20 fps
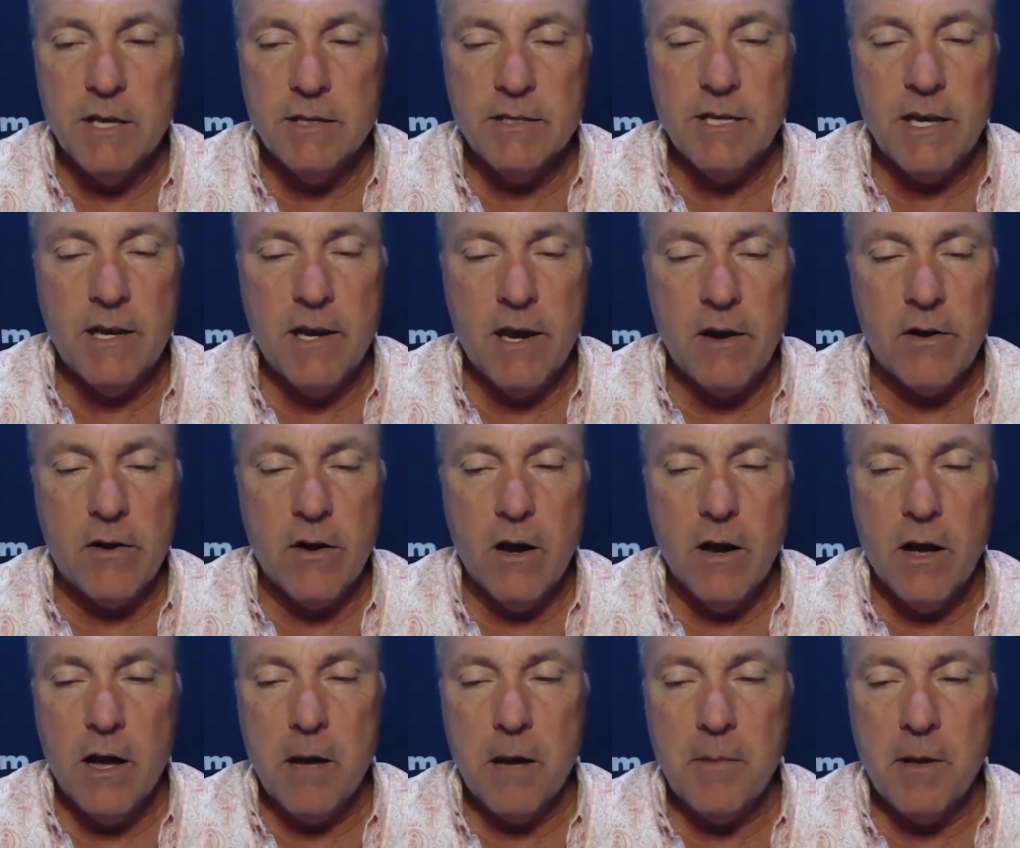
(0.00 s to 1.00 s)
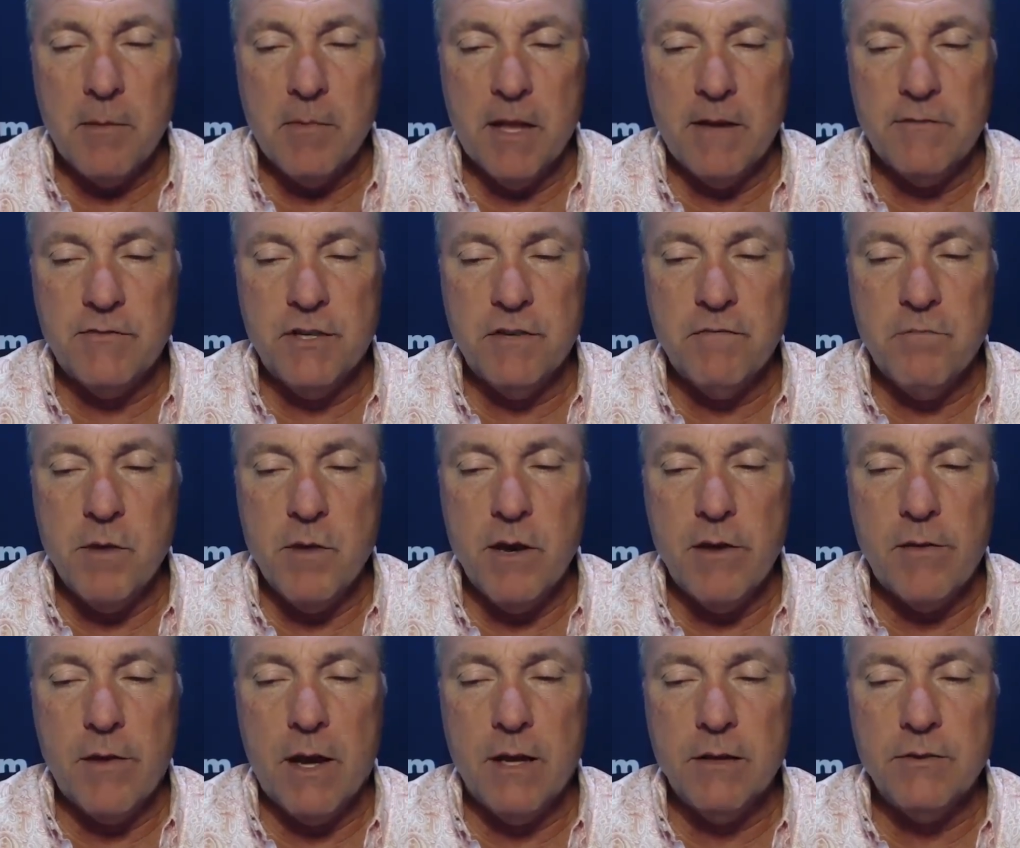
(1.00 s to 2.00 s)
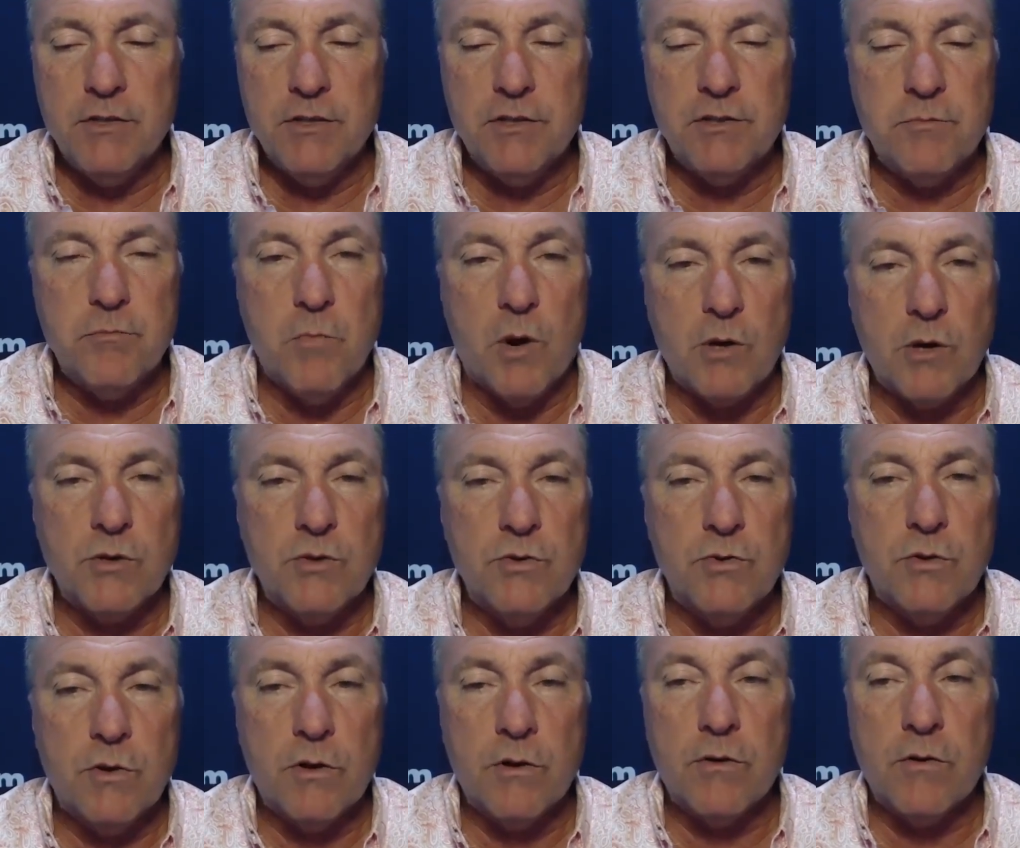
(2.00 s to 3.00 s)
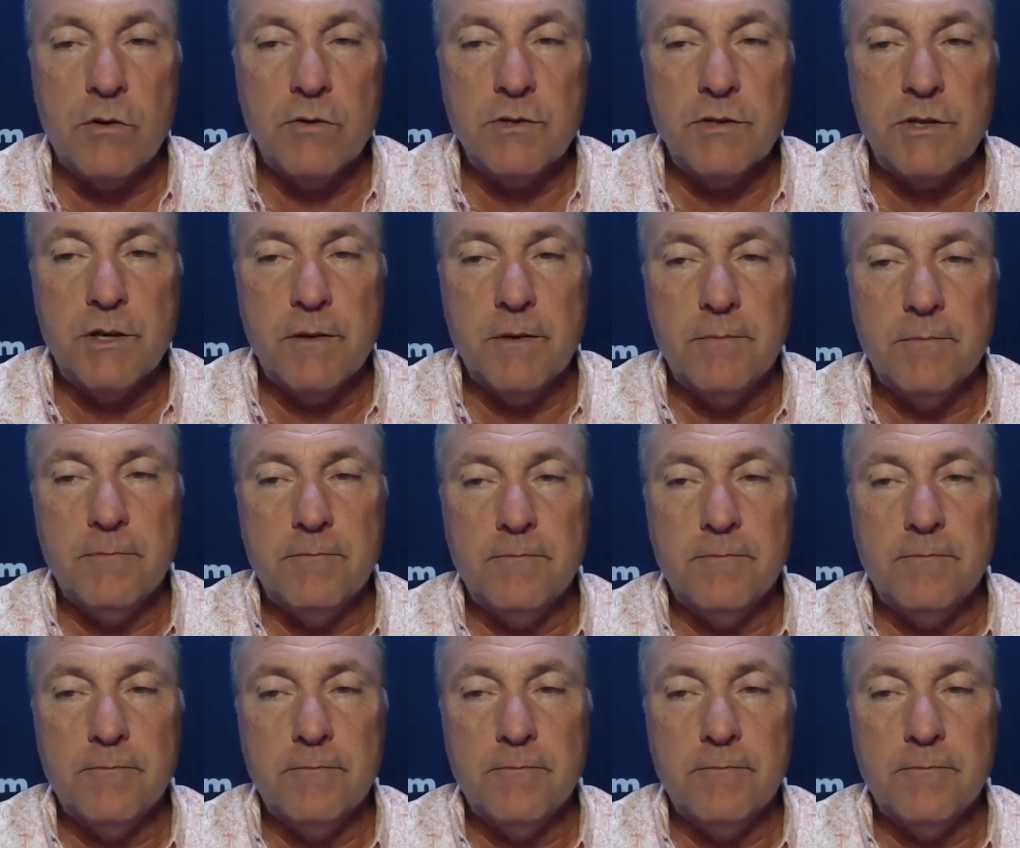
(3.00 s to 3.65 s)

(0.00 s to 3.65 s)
Take care. I'm MLive Chief Meteorologist Mark Torregrossa.